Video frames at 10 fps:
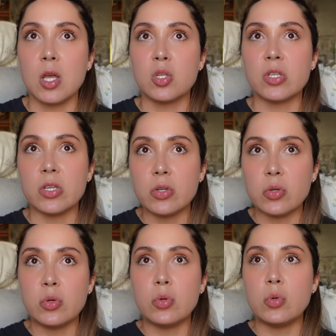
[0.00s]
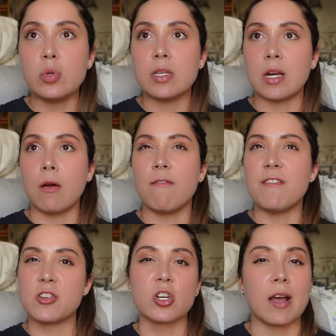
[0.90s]
to, you know,
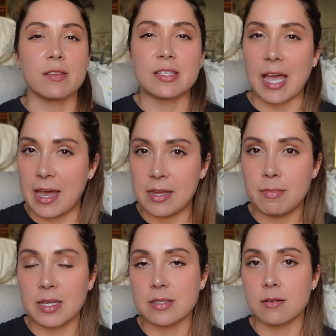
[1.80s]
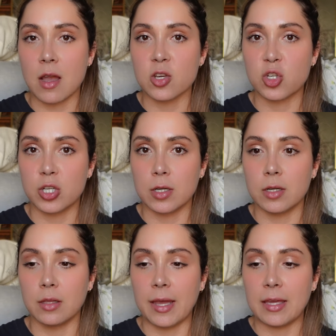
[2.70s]
venture outside because they're not
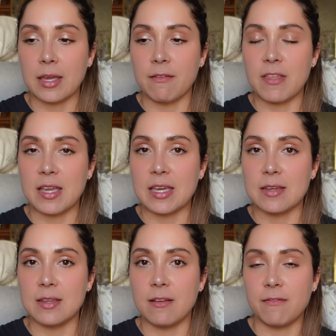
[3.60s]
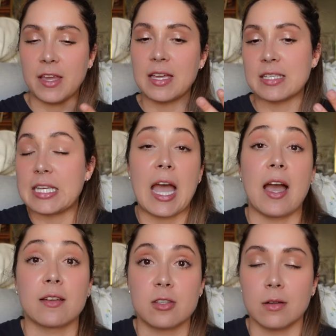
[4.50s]
sure like if they get
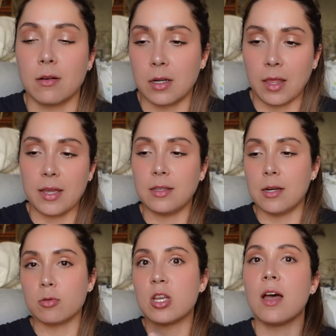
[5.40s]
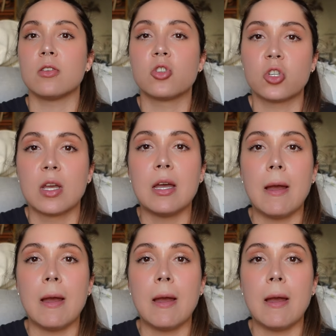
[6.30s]
attacked or like, you know, touched